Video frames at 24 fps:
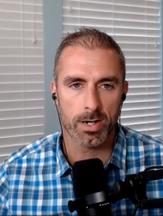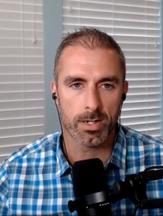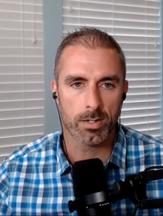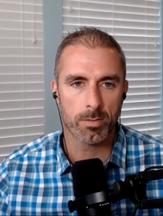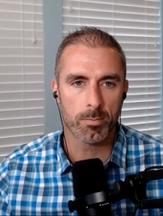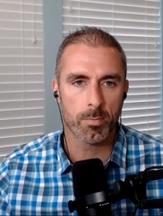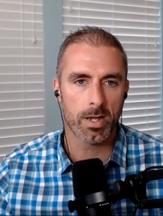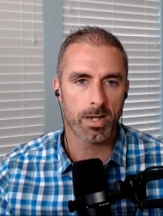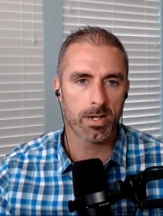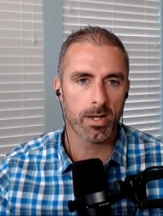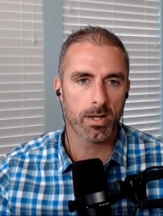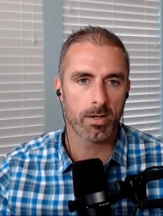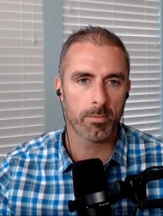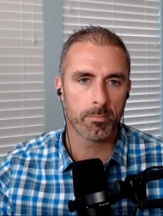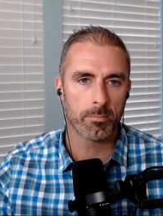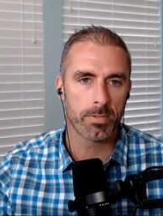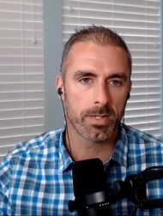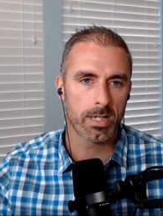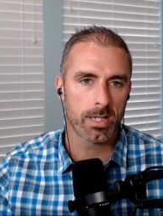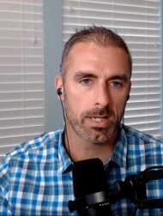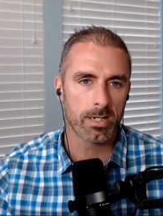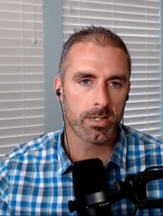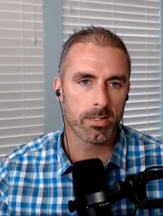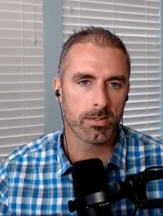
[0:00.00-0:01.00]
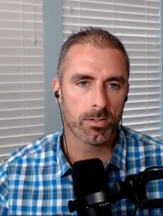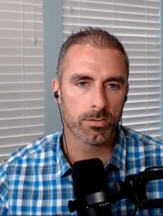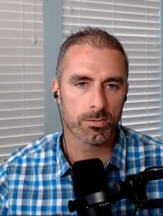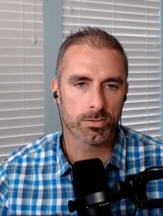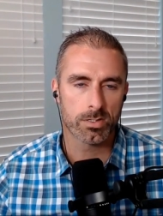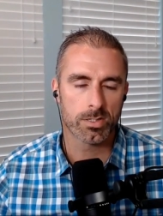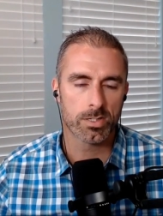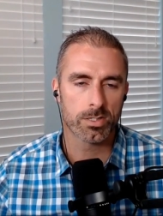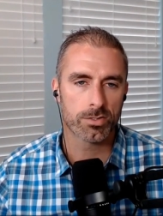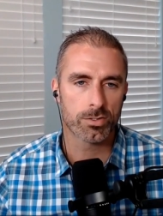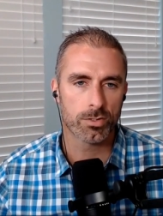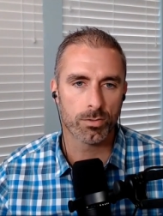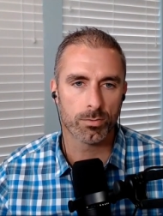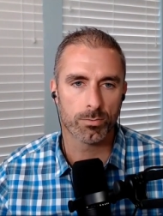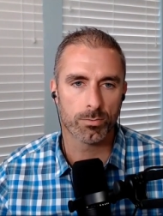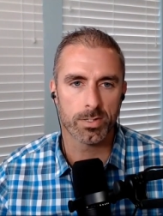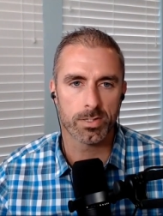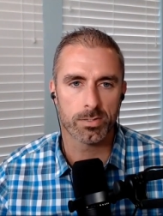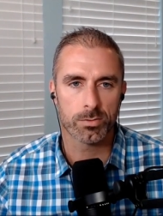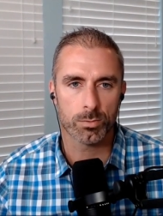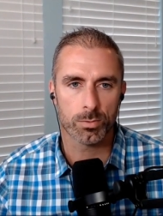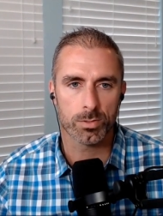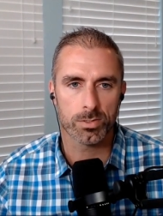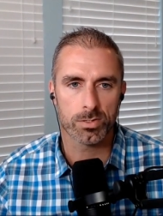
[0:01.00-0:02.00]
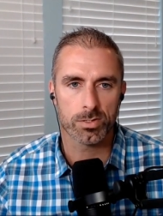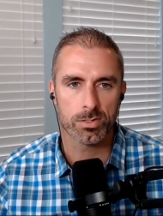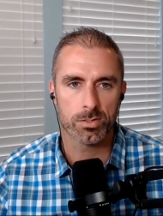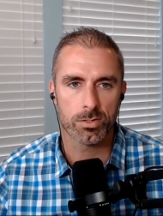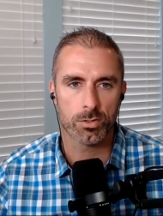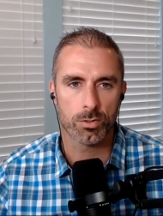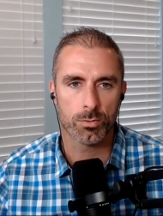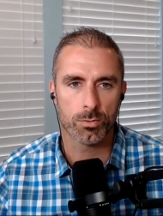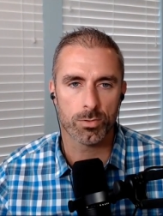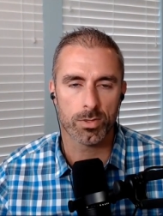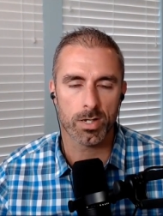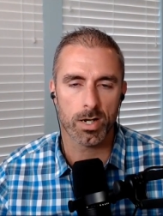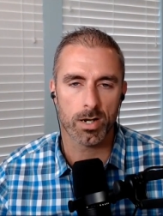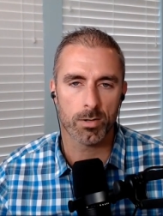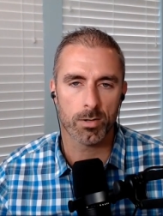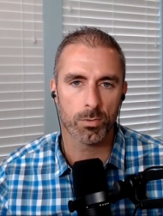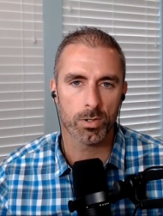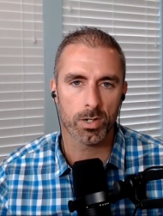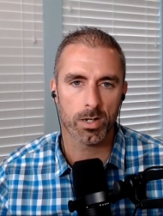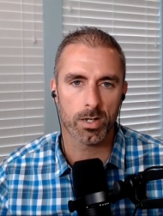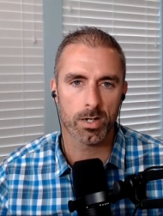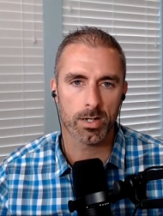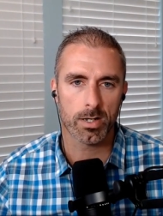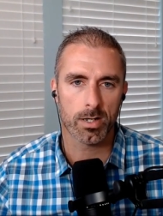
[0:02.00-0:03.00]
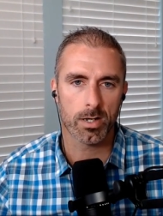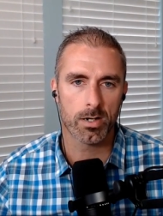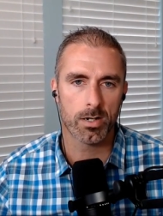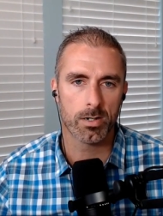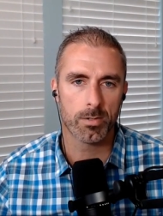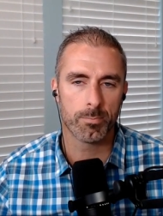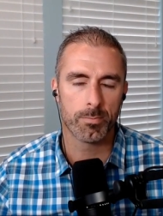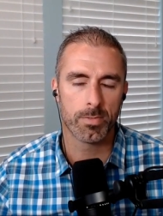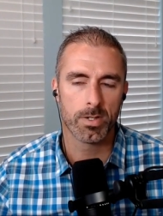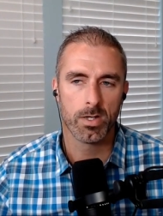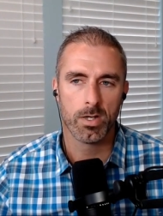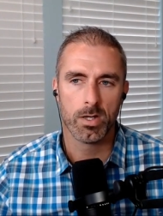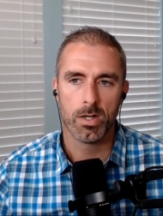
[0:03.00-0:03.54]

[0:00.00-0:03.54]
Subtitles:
You might not be getting those additional resources you thought were going to come.